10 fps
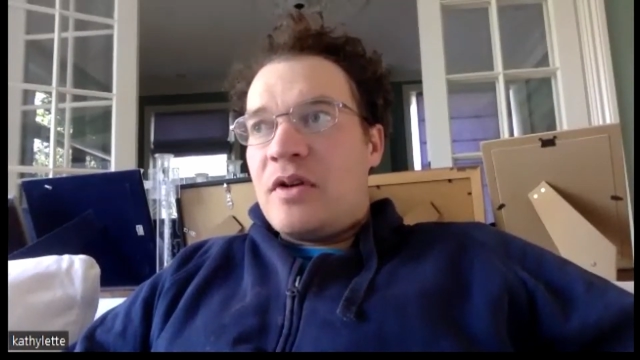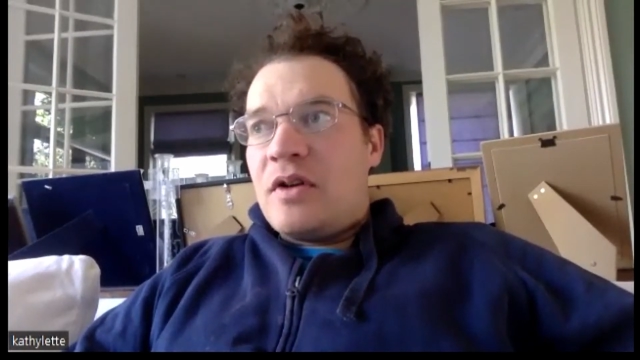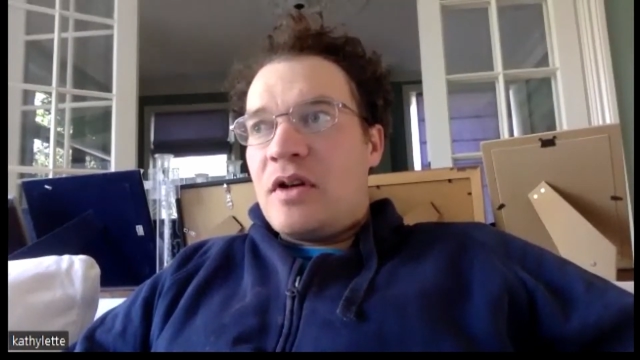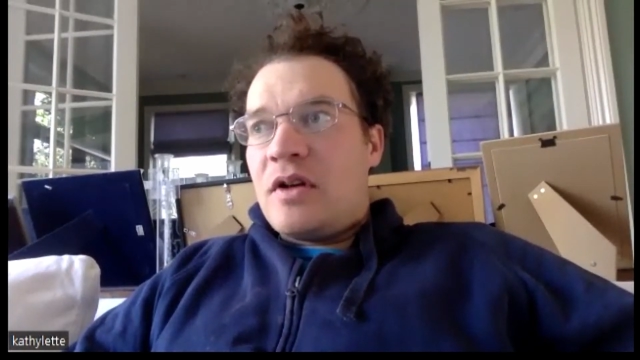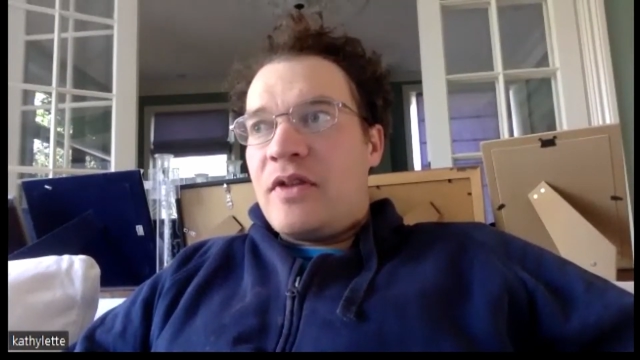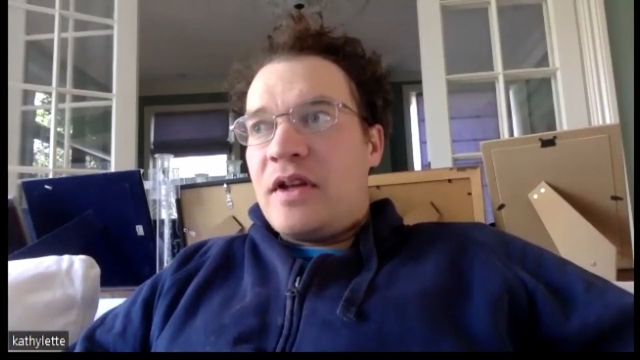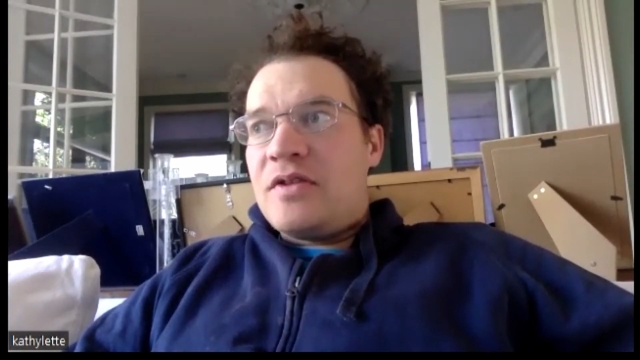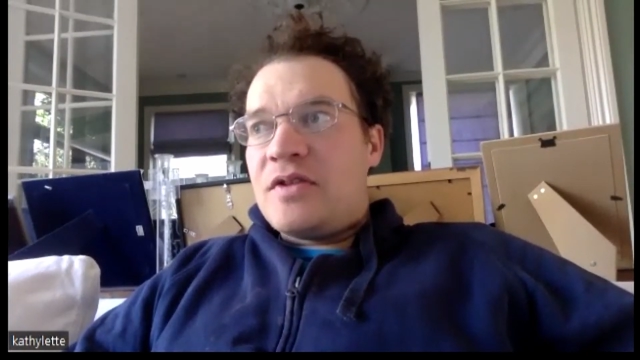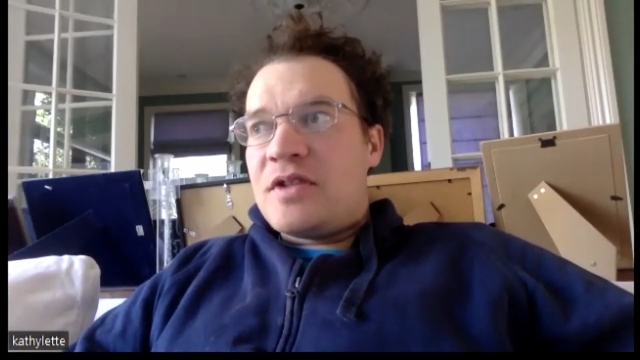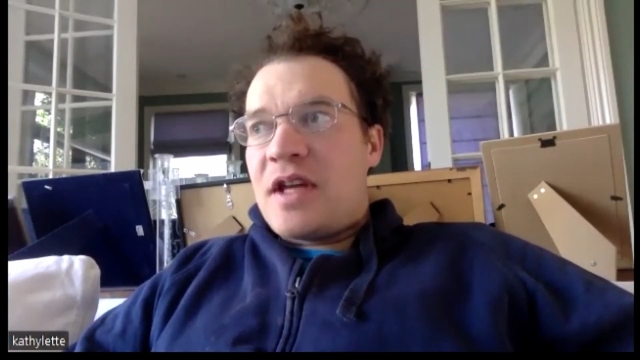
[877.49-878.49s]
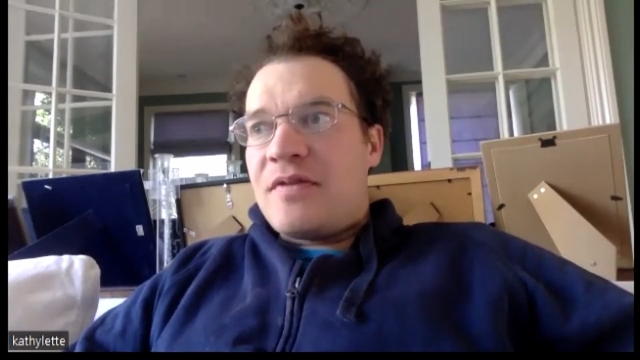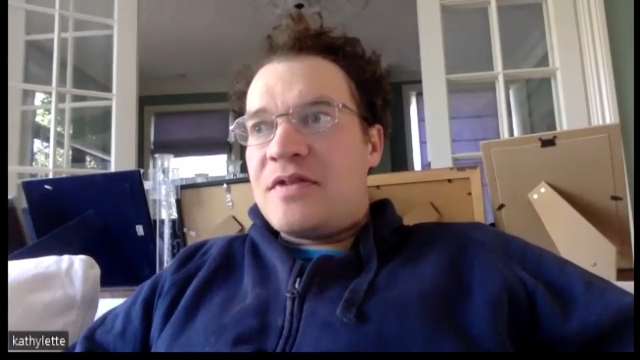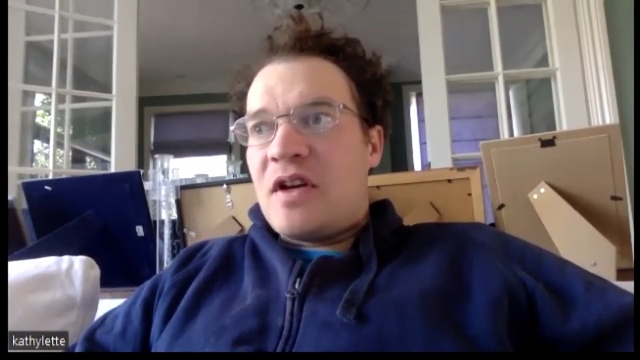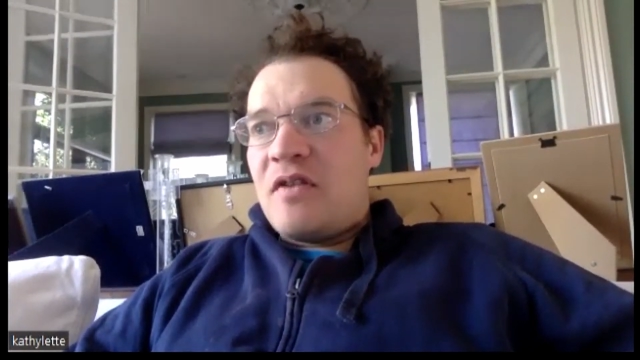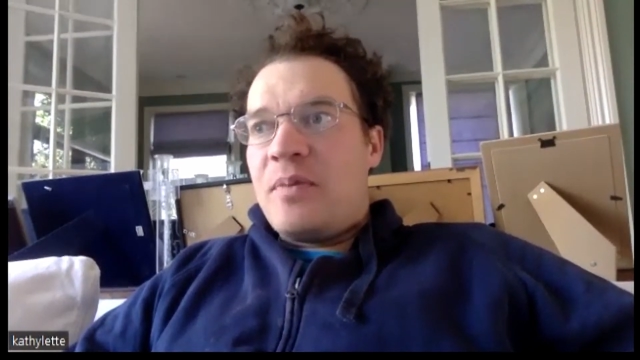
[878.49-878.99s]
But I think just to
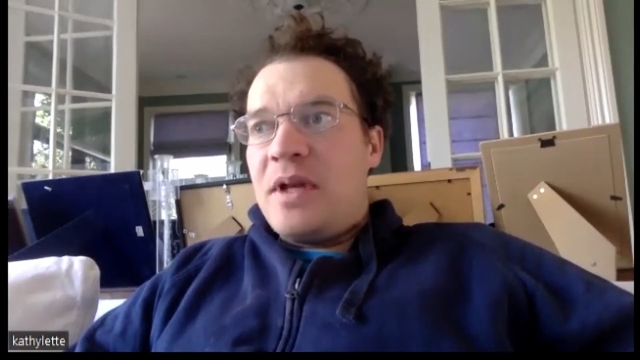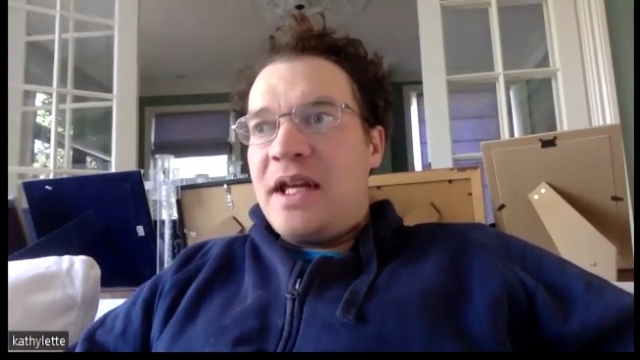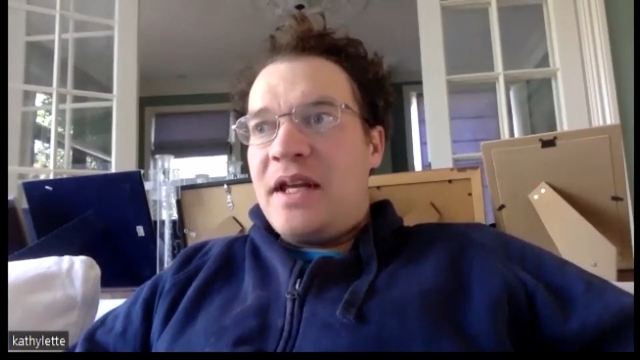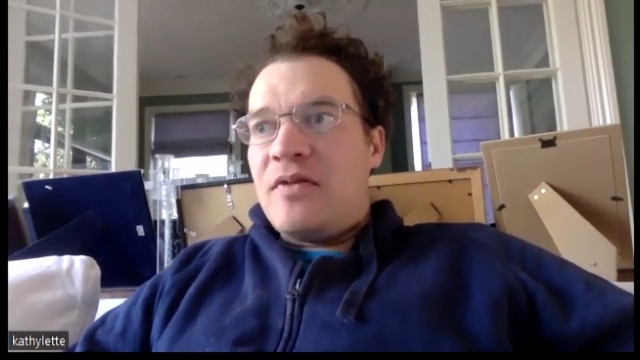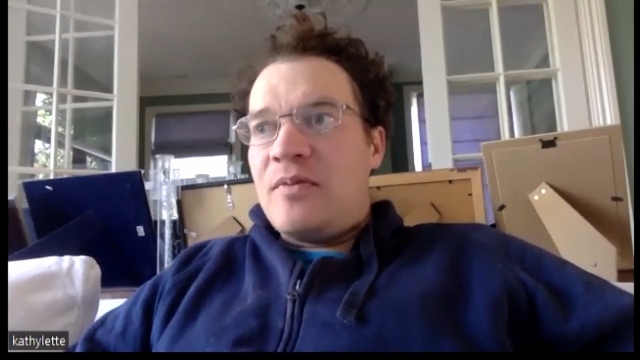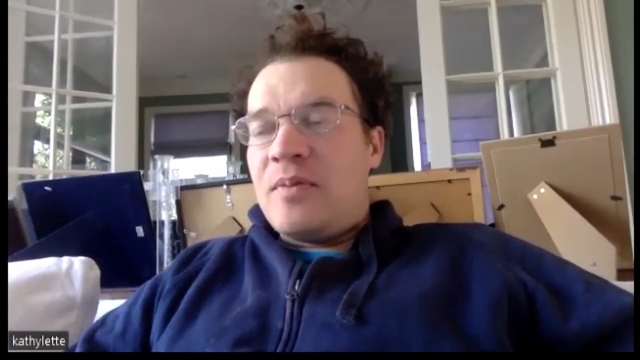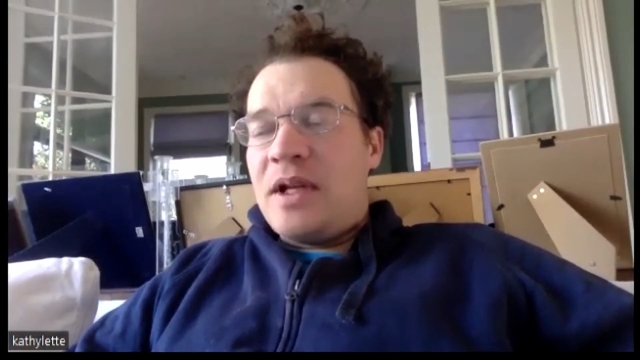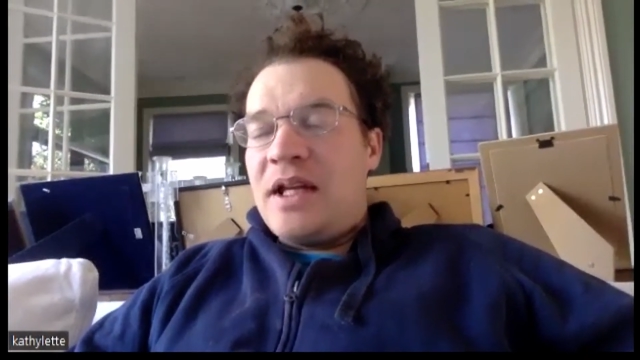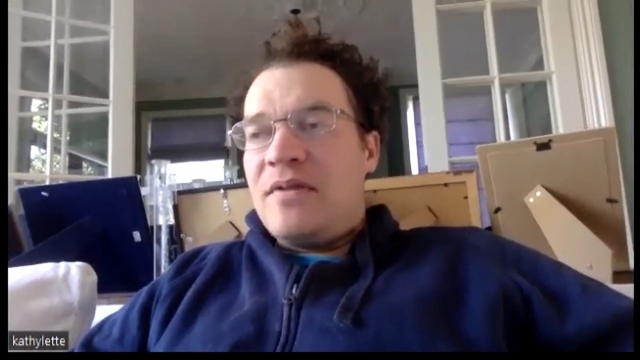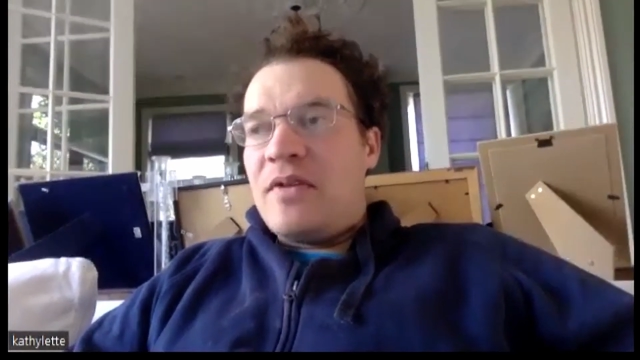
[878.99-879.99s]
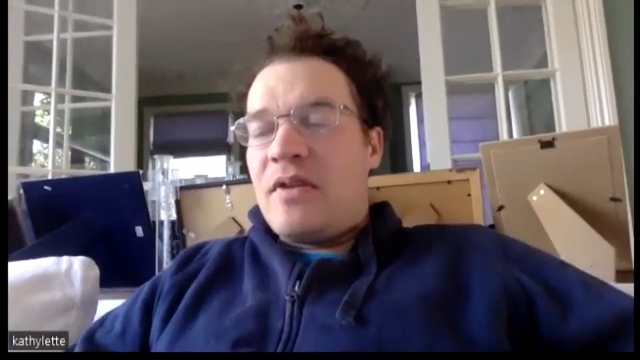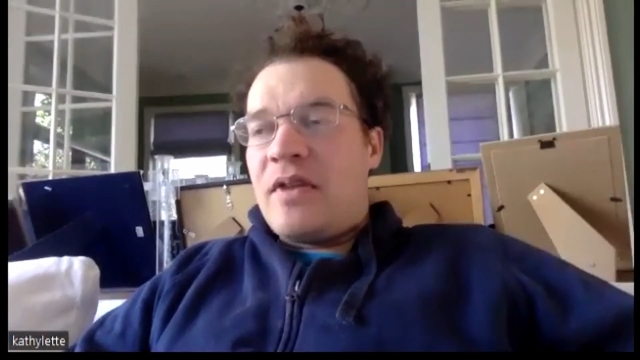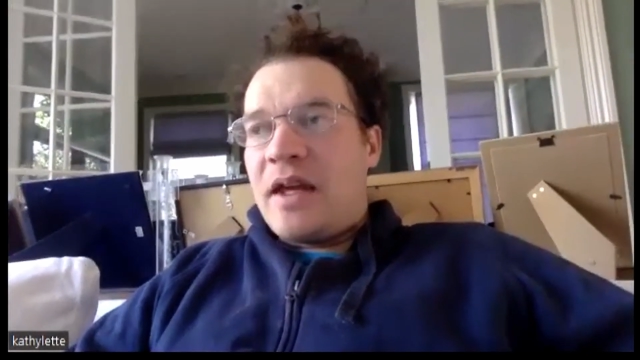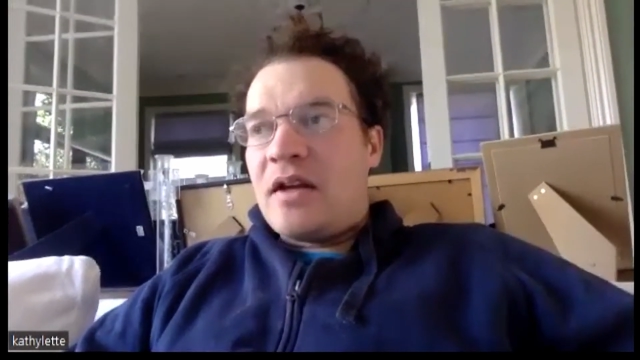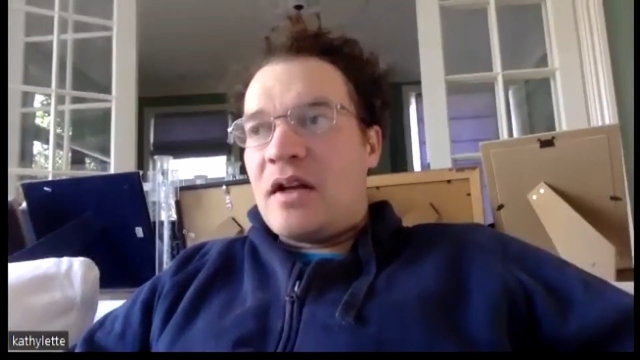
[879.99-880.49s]
have self-belief and believe that they